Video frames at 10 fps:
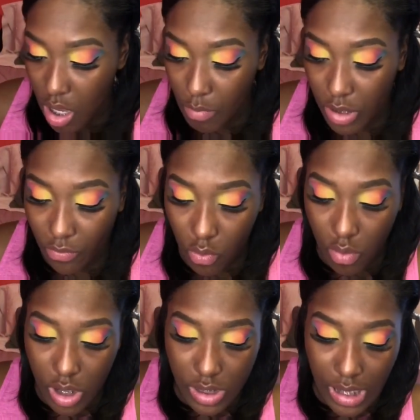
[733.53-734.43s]
But of
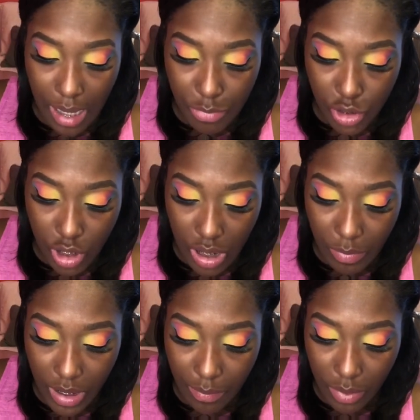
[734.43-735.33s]
course, I'm just going to
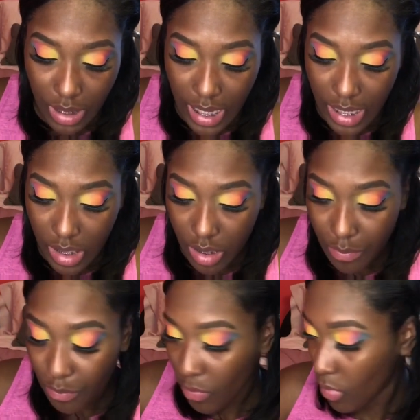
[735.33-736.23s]
be applying
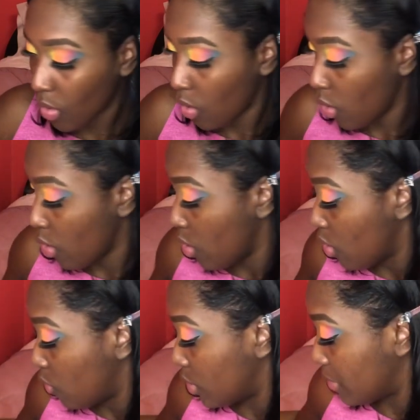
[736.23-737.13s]
it
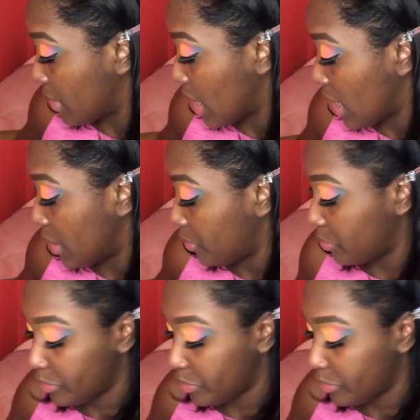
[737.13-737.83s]
with my